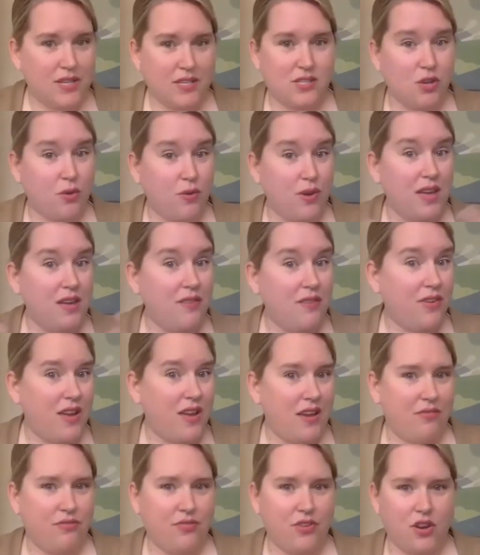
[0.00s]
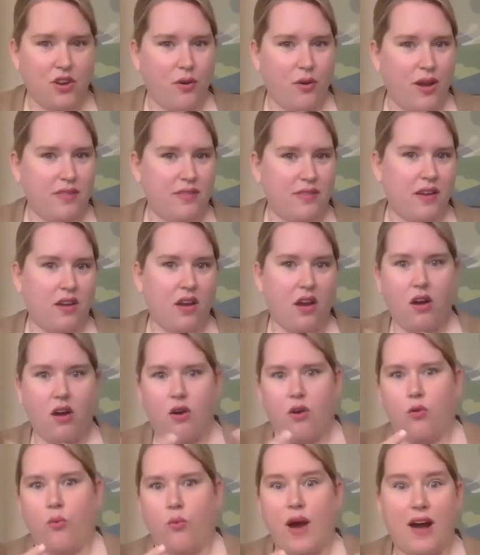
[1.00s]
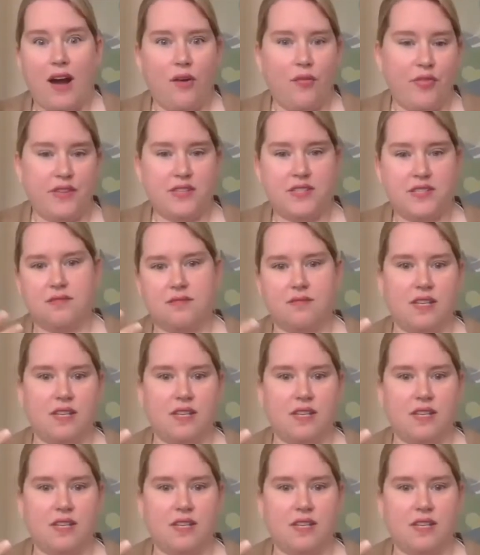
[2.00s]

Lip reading: So even if, you know, I think, oh, wow, this